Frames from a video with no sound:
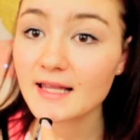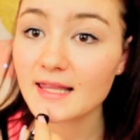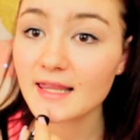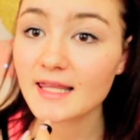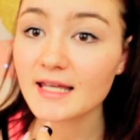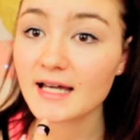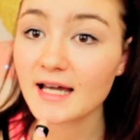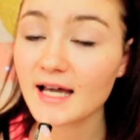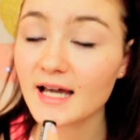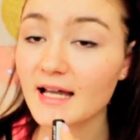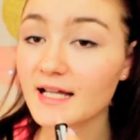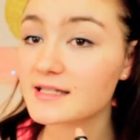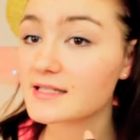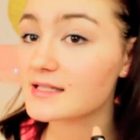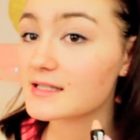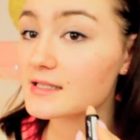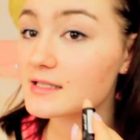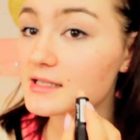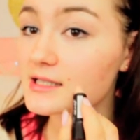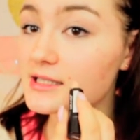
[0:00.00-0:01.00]

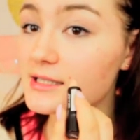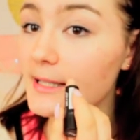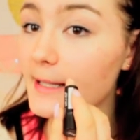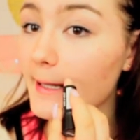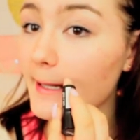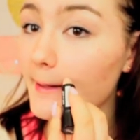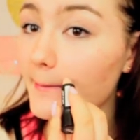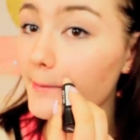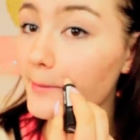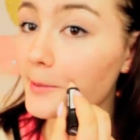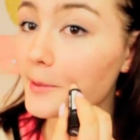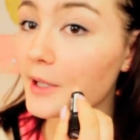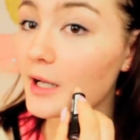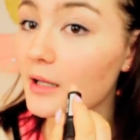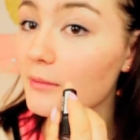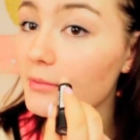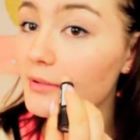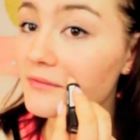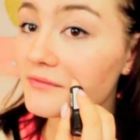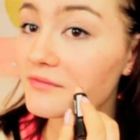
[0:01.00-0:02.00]
that is like a
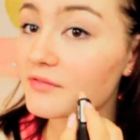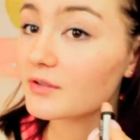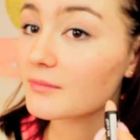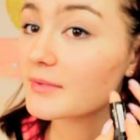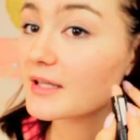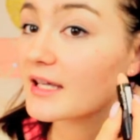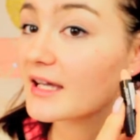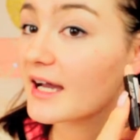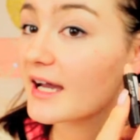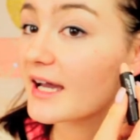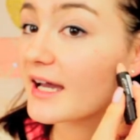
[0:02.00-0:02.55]
problem for me.